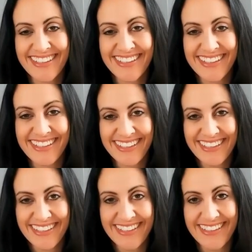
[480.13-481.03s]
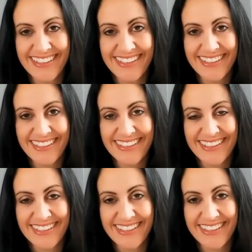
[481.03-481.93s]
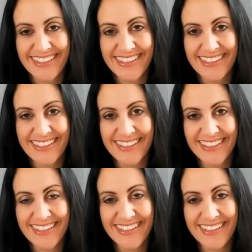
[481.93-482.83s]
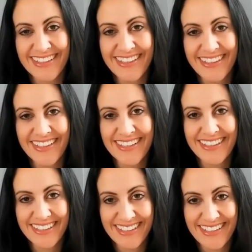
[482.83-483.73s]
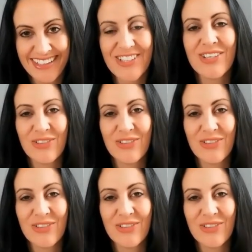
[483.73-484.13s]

[no speech]